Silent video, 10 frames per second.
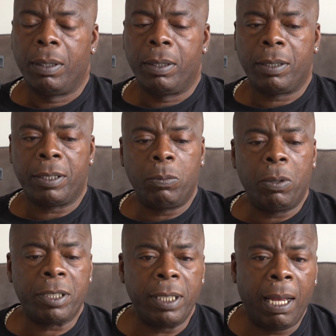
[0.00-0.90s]
So I said,
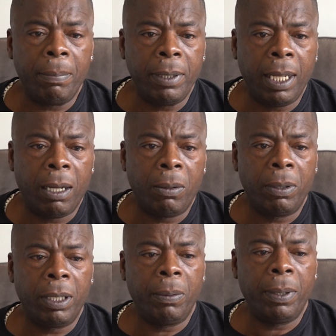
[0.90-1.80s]
what's going to happen now?
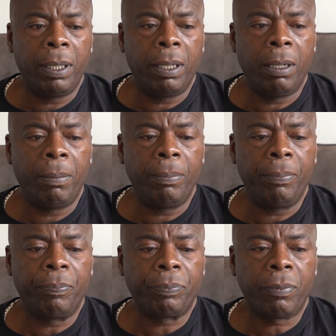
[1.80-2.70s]
He went,
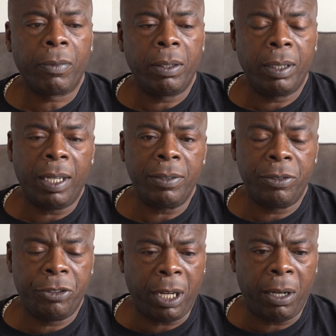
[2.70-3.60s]
you're going
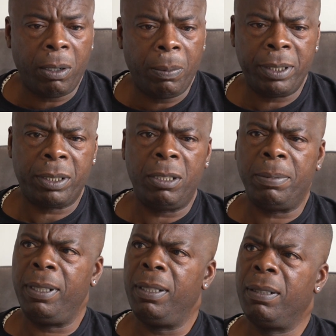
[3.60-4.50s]
to jail. I went, excuse
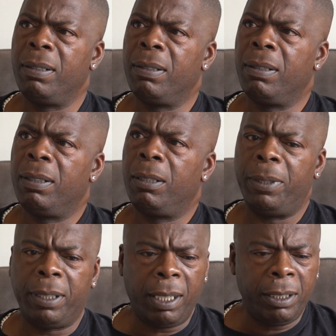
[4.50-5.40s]
me? He
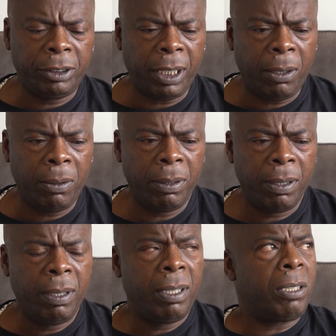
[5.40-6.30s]
went, you're going to jail.
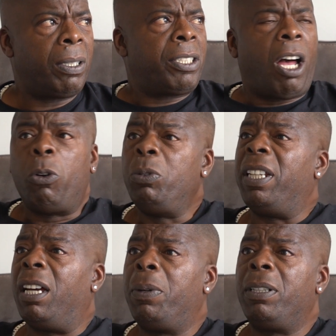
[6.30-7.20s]
So I just owned
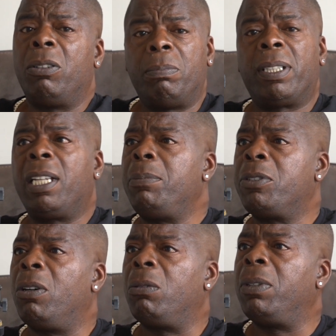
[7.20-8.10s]
it. I went, look, my
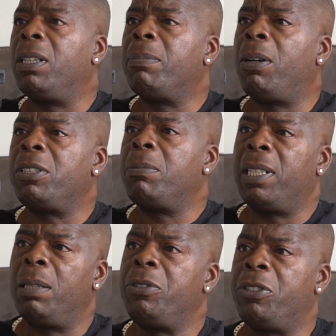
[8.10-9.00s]
name's not William Mosley, my
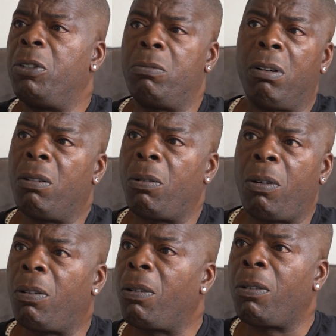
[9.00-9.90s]
name's Duke. I
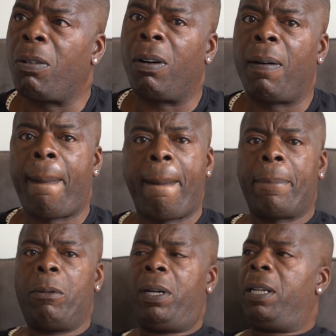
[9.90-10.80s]

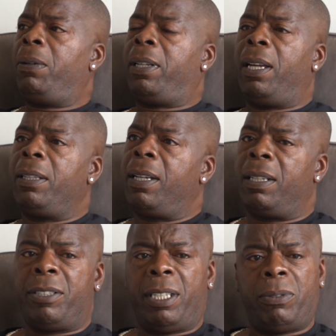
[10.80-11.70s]
don't care, you go
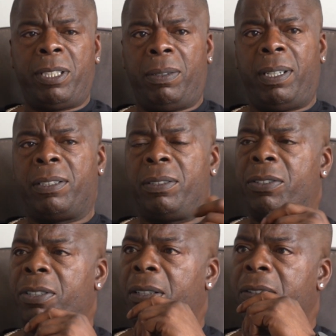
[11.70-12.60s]
to jail, tell that to the
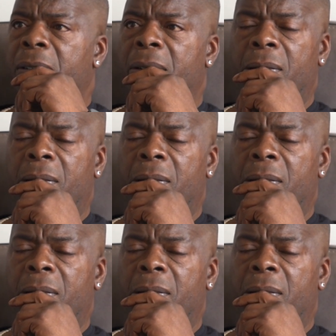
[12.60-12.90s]
judge.